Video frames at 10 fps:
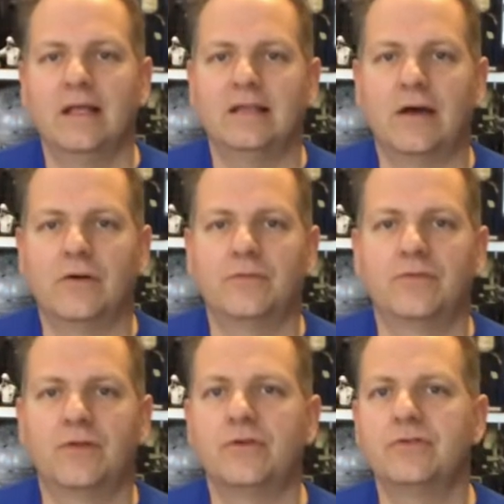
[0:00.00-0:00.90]
Now,
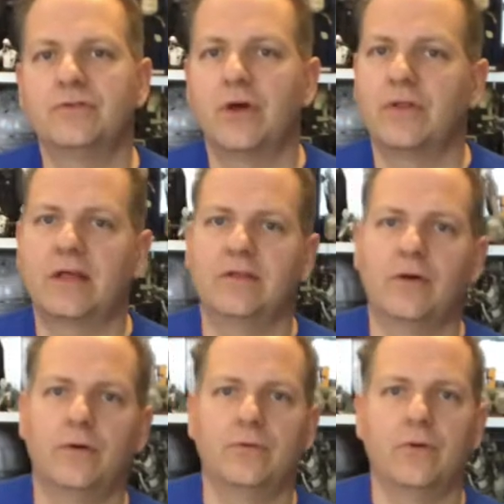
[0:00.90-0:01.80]
for those who
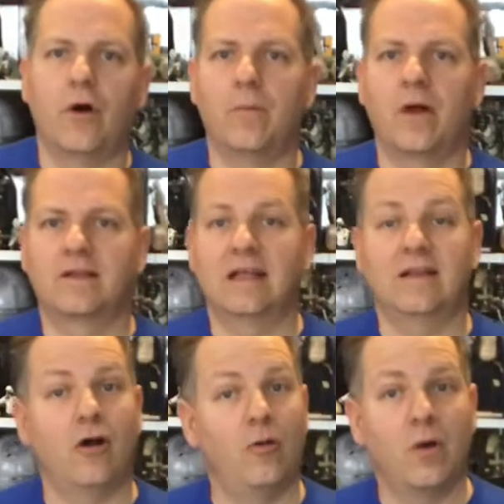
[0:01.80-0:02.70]
know Hallmark,
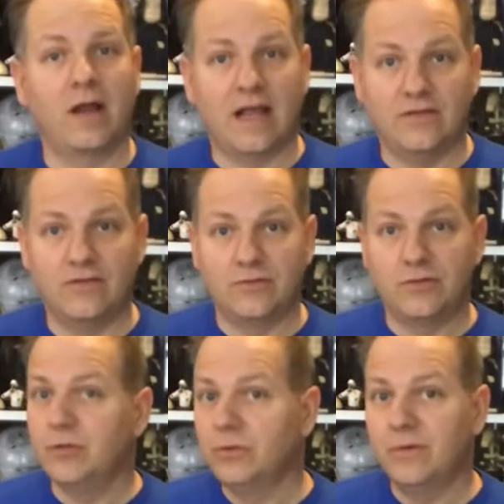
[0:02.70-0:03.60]
that Hallmark has
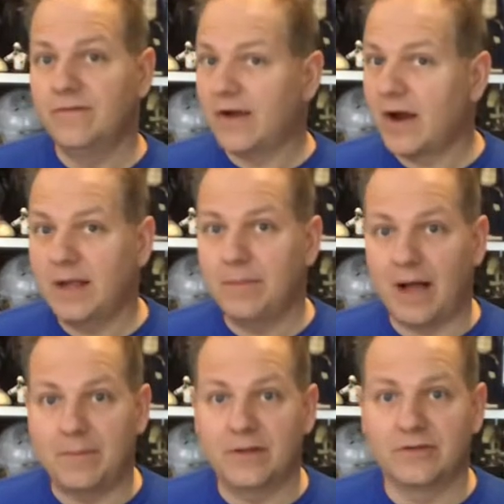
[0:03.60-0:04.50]
two very
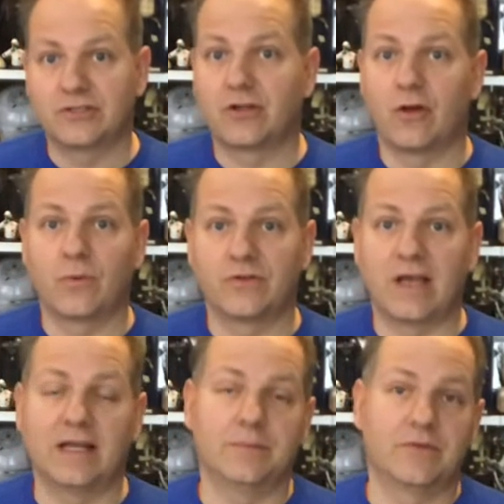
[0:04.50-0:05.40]
popular Star Wars
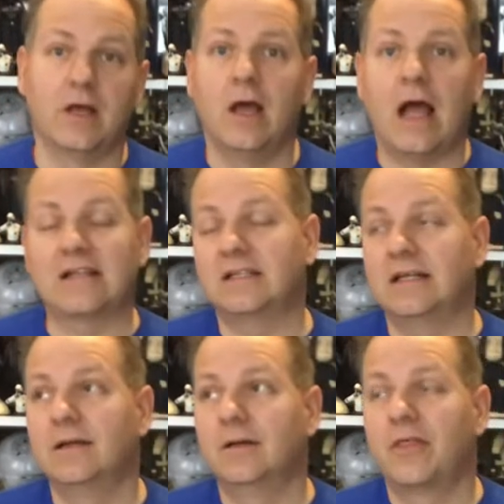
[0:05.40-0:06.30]
items.
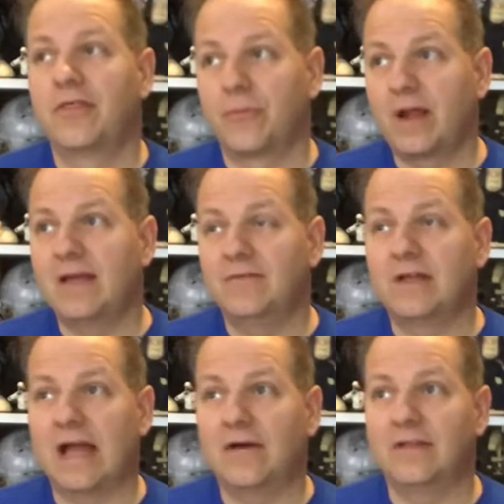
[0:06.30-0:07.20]
Actually, three if you
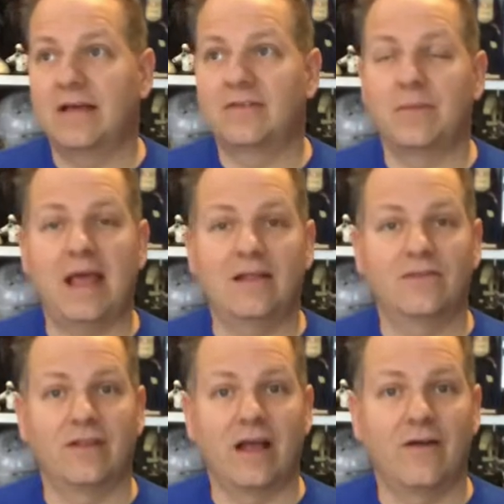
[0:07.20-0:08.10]
count. They have some
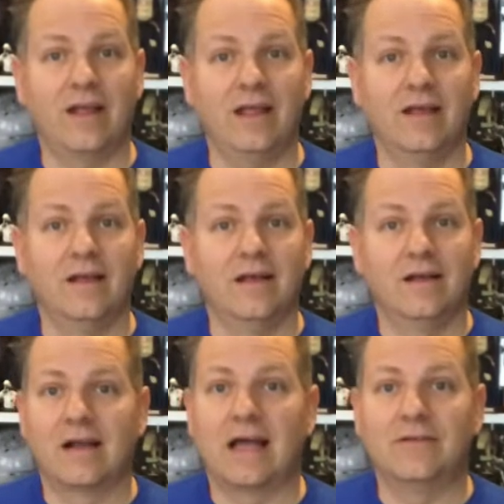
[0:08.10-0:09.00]
ancillary
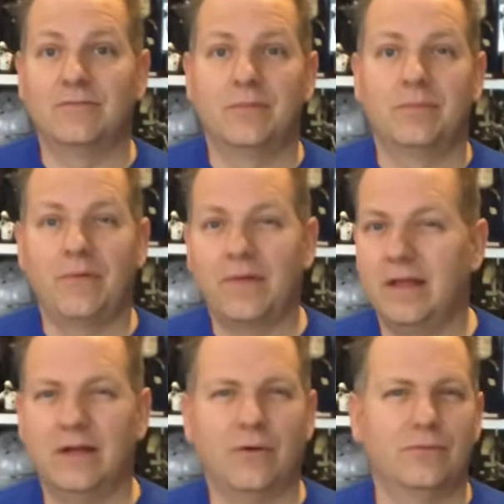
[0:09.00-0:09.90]
kind of,
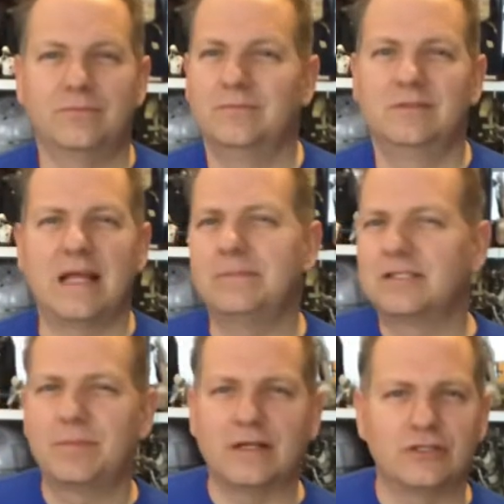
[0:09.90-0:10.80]
you know, tape
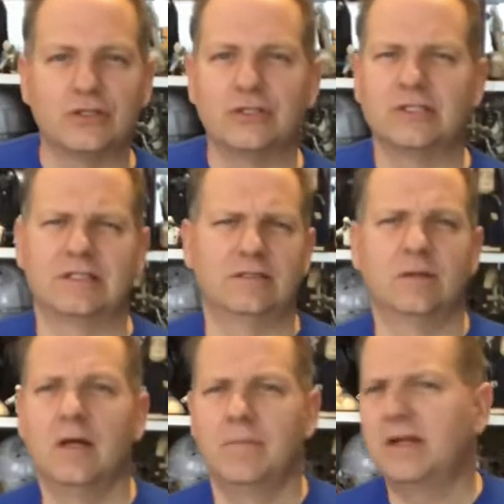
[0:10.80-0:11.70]
dispensers and
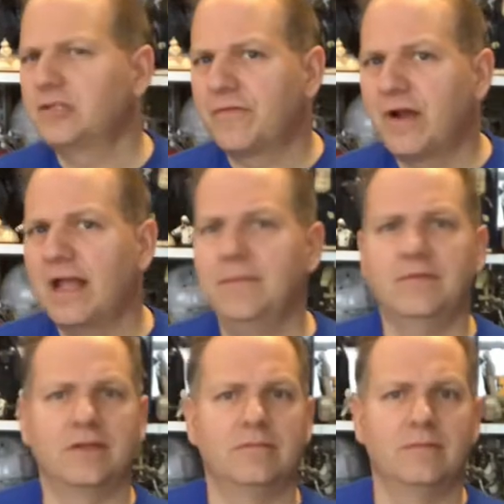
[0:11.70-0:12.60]
picture
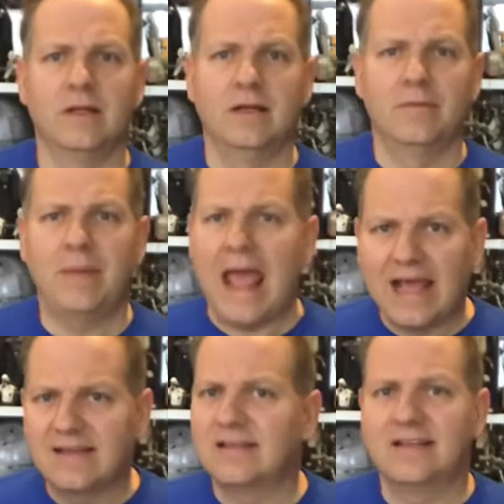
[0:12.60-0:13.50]
frames and
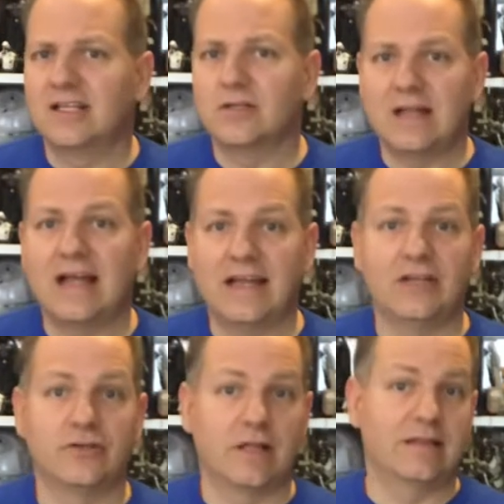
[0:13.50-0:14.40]
banks and things of that
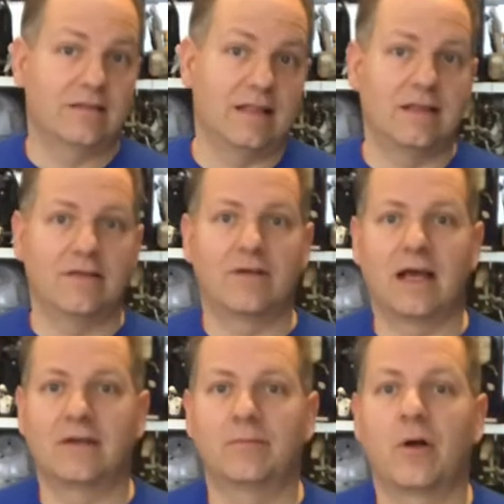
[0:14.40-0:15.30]
nature that they've
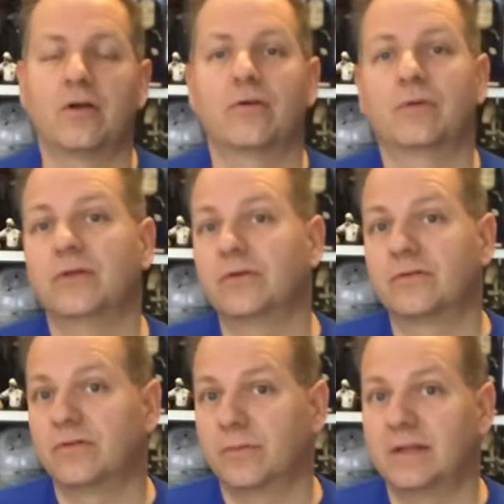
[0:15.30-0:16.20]
kind of partnered with
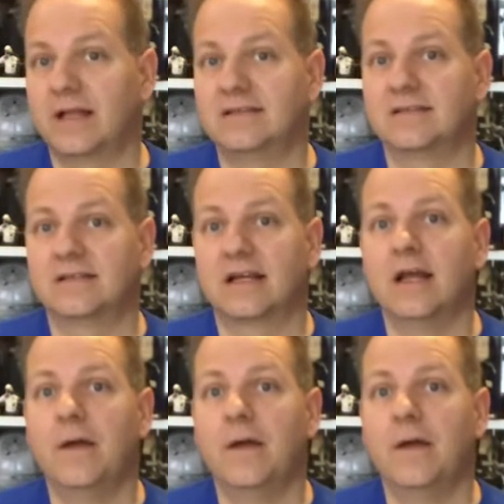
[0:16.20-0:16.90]
Lucasfilm and licensing.